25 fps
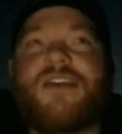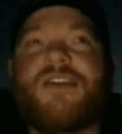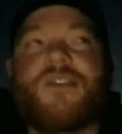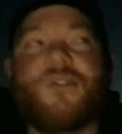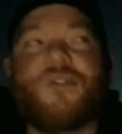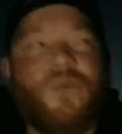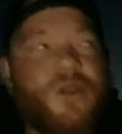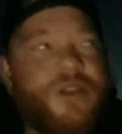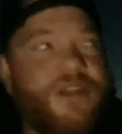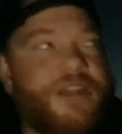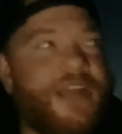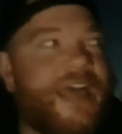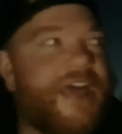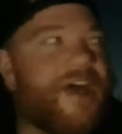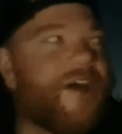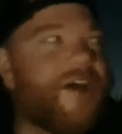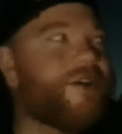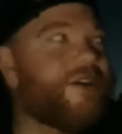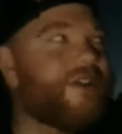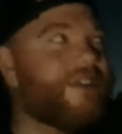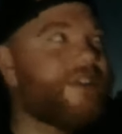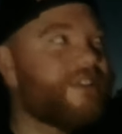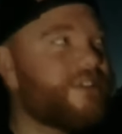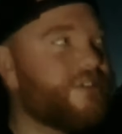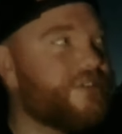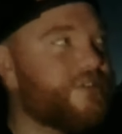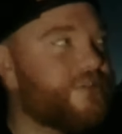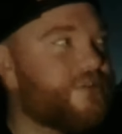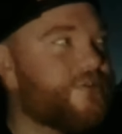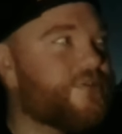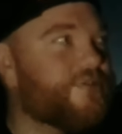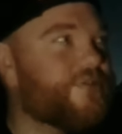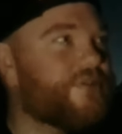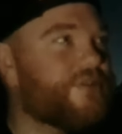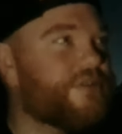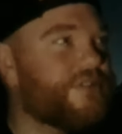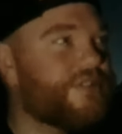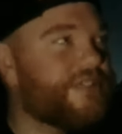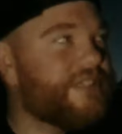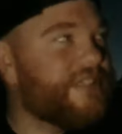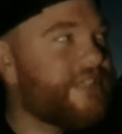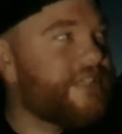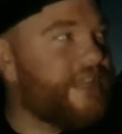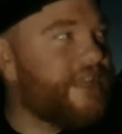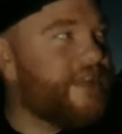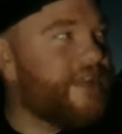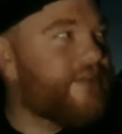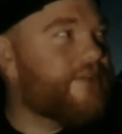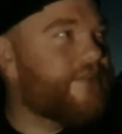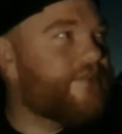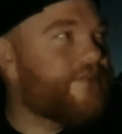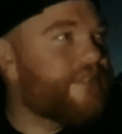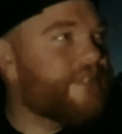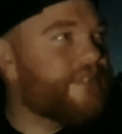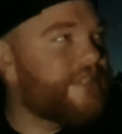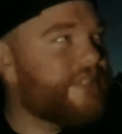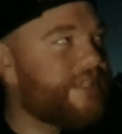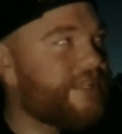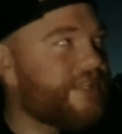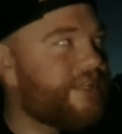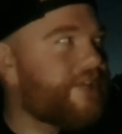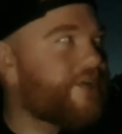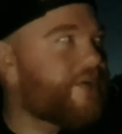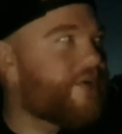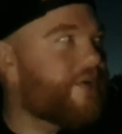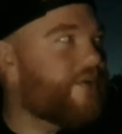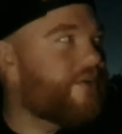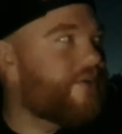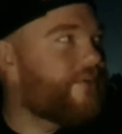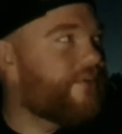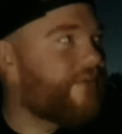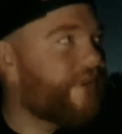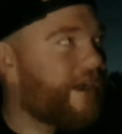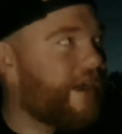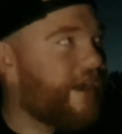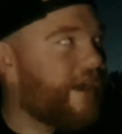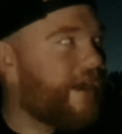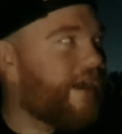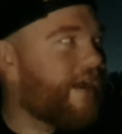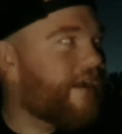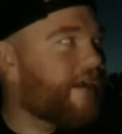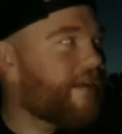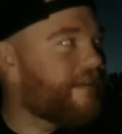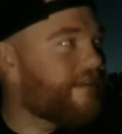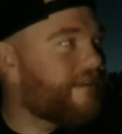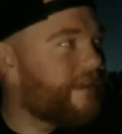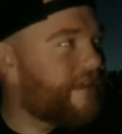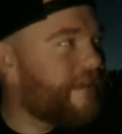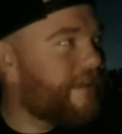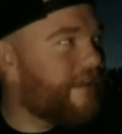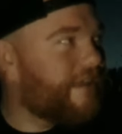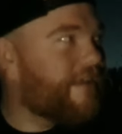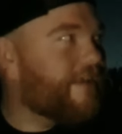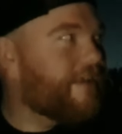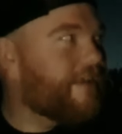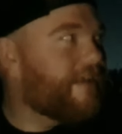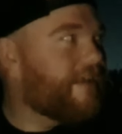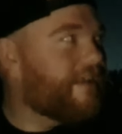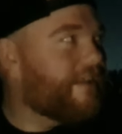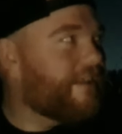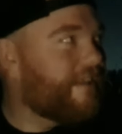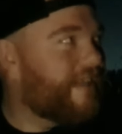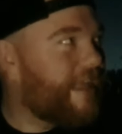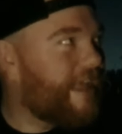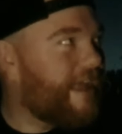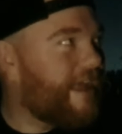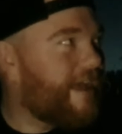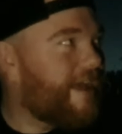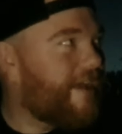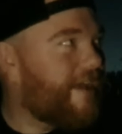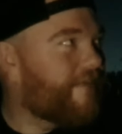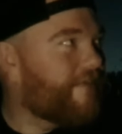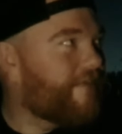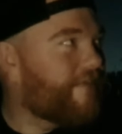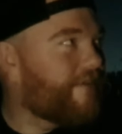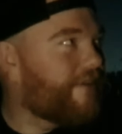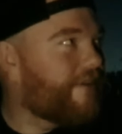You are now in tune to the sound of a city on fire. Get live.